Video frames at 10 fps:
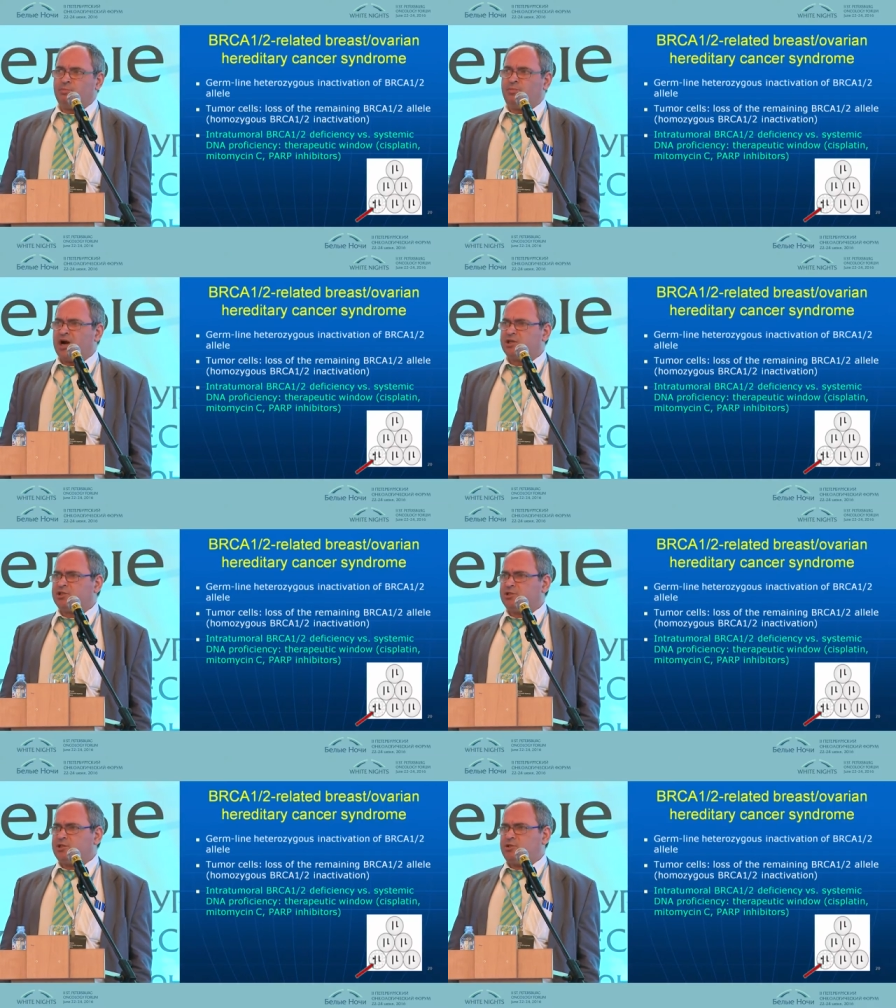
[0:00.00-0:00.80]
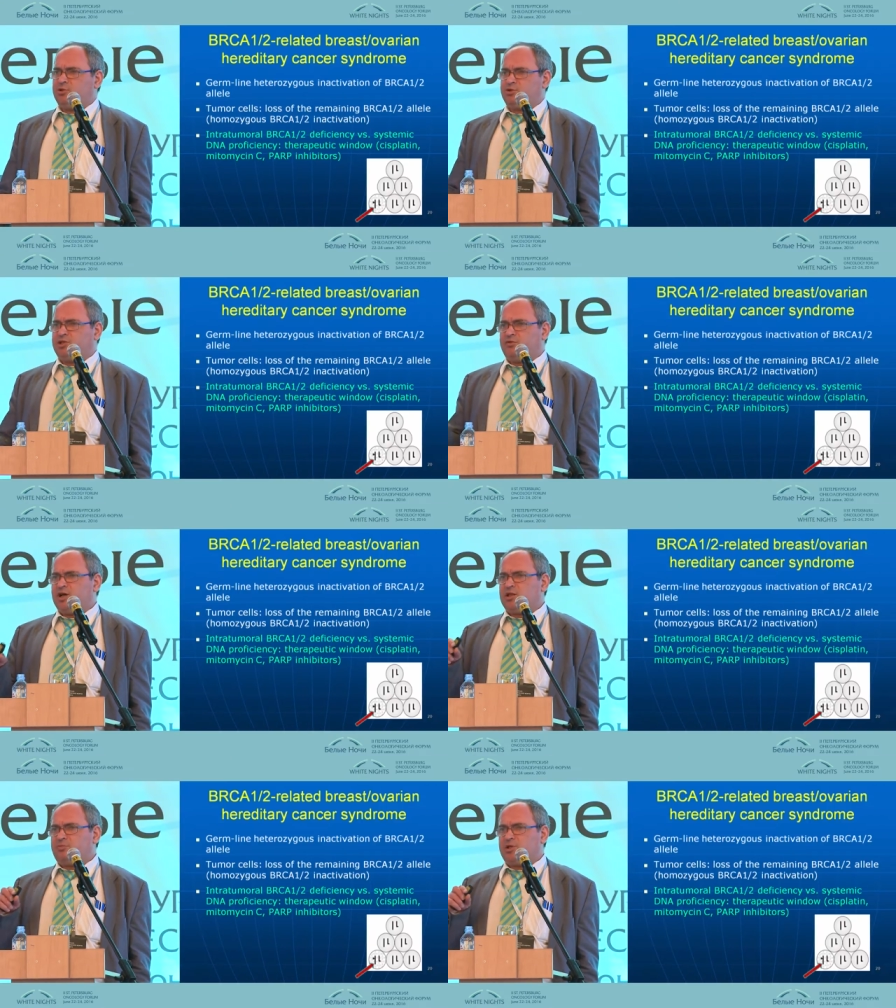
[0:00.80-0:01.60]
partially due to
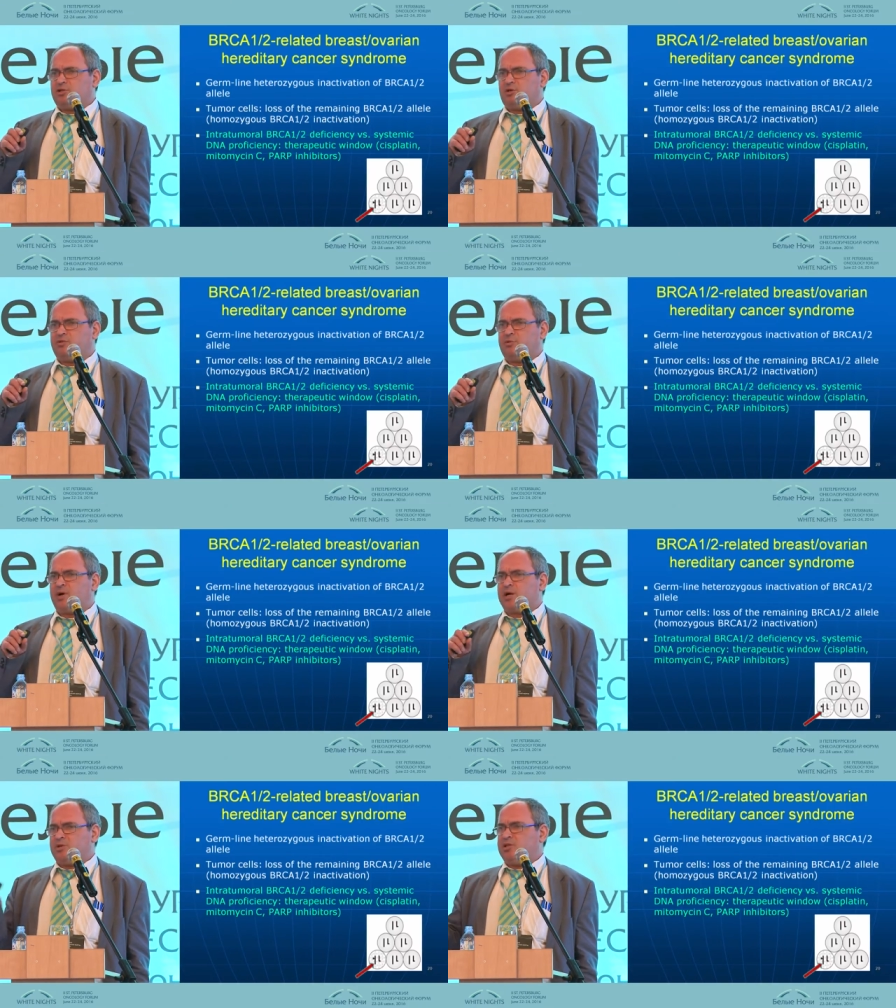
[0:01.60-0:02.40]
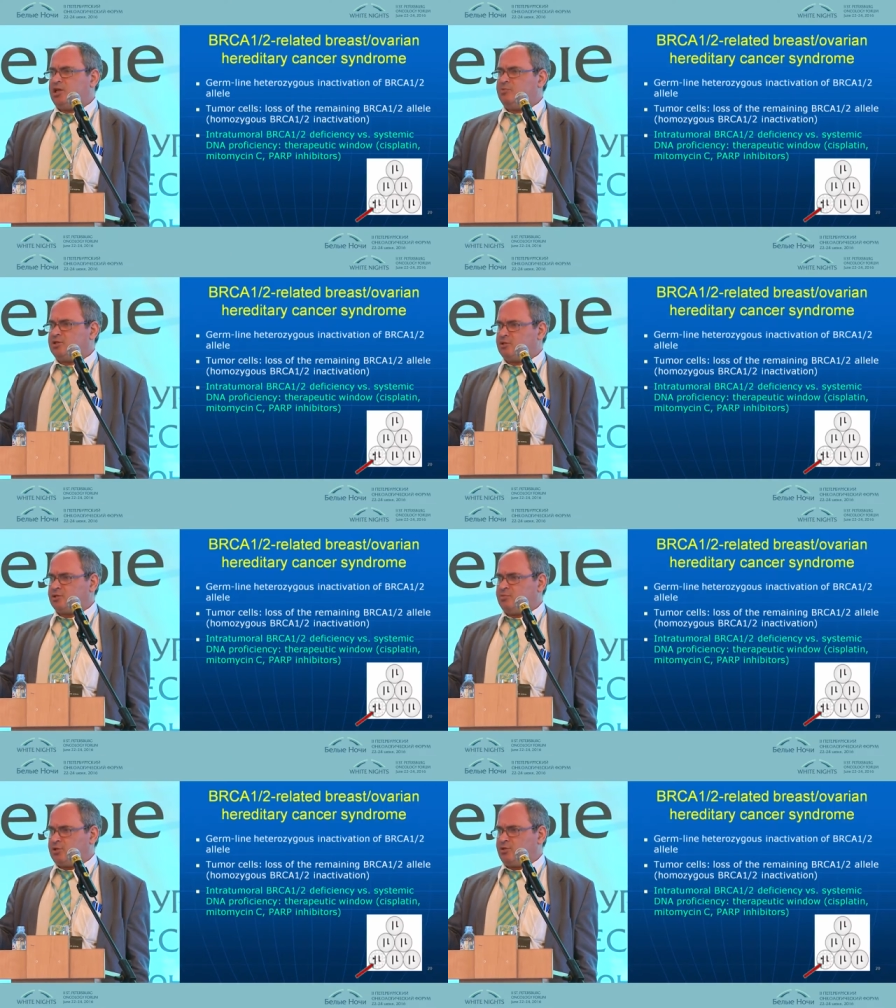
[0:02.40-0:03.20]
development of PARP
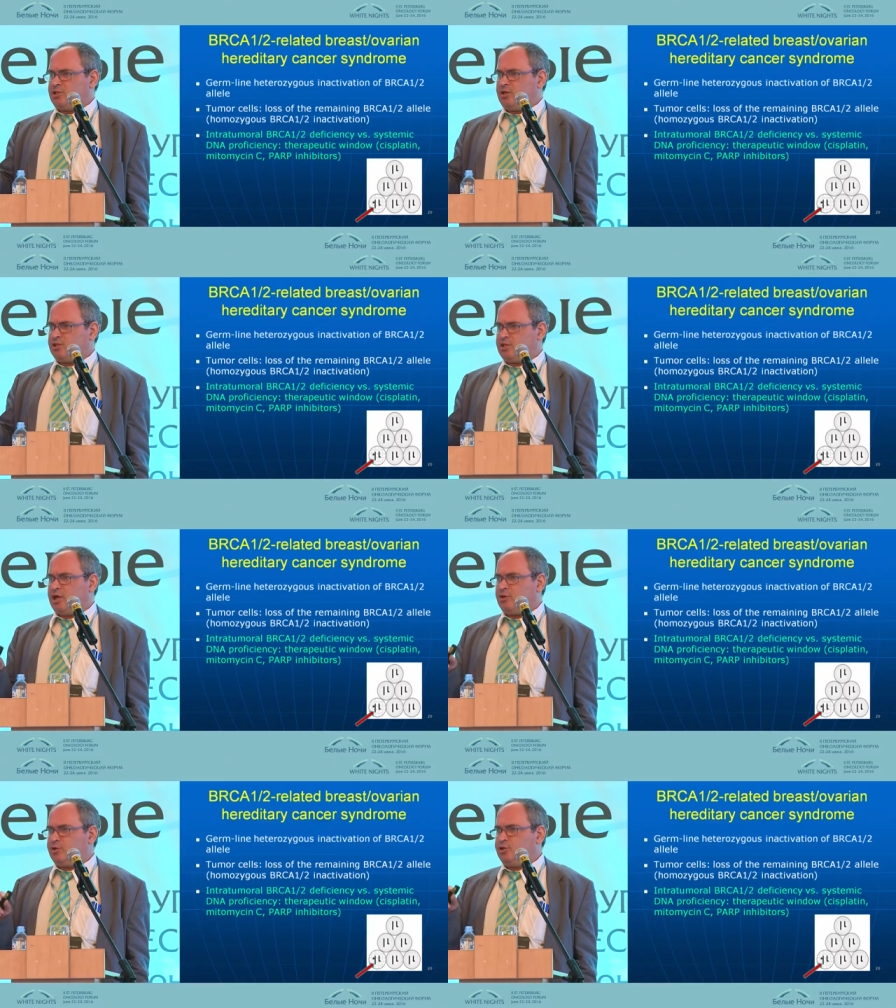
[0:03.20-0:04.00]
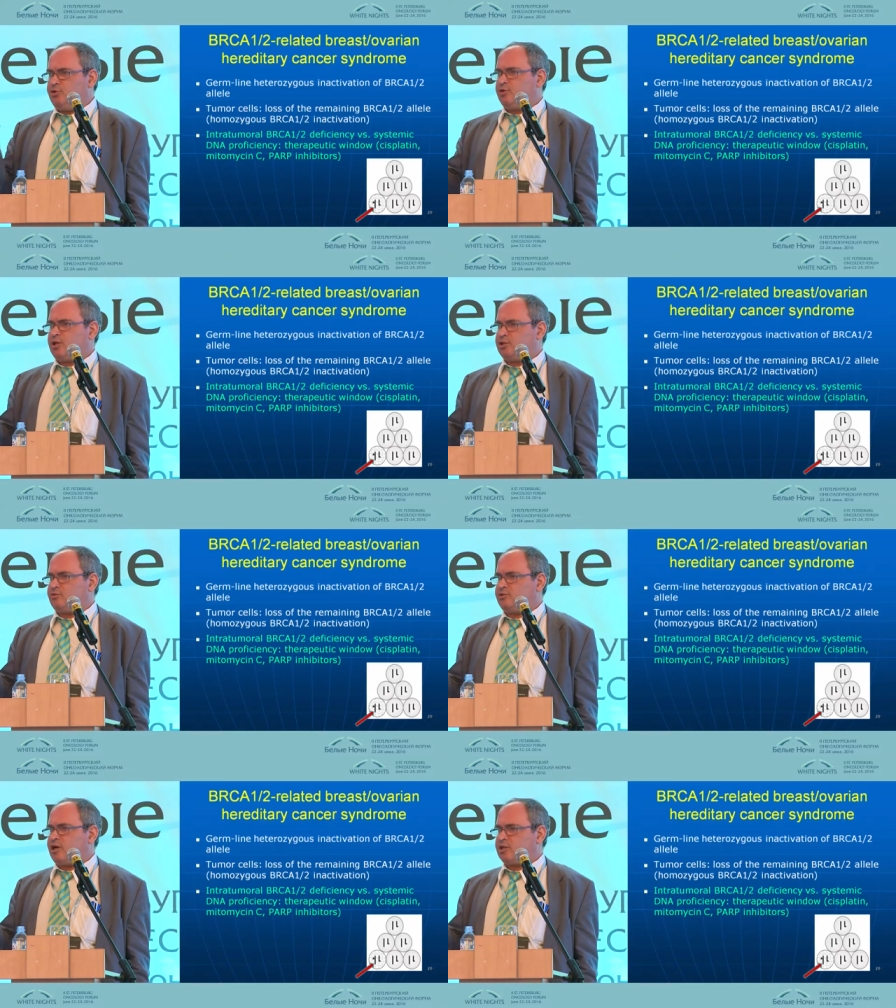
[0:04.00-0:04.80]
inhibitors, because there is now a new class
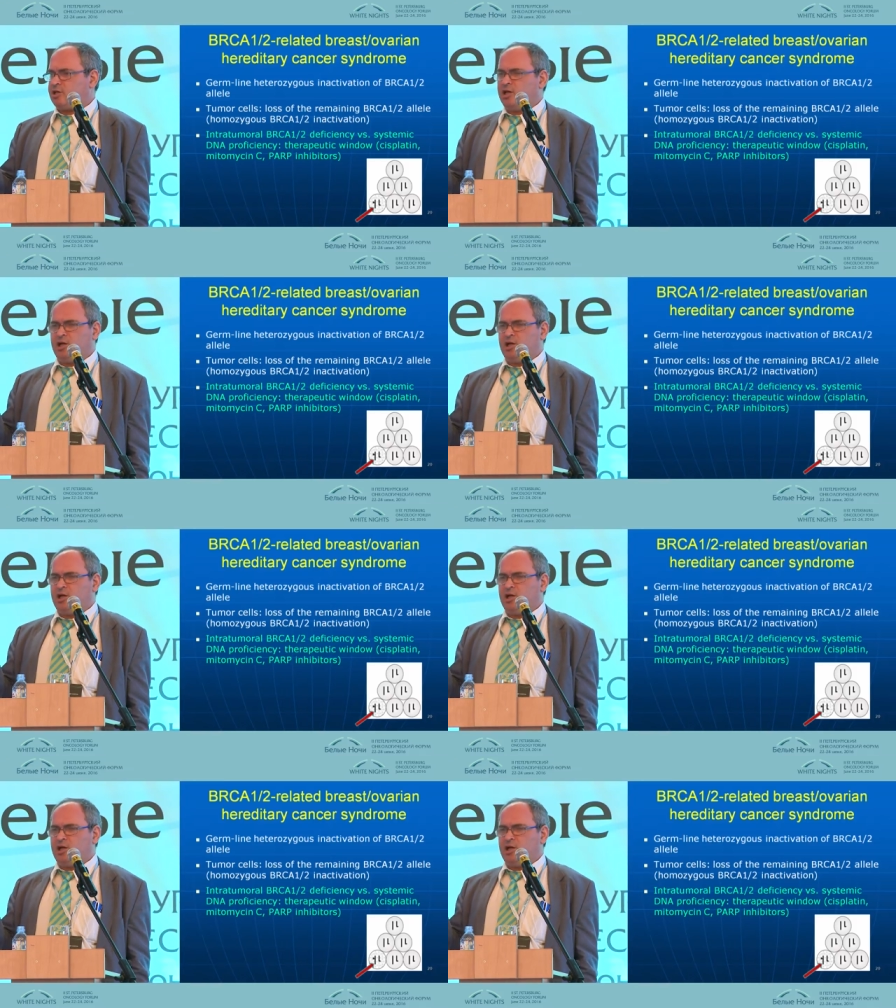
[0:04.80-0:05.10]
of drugs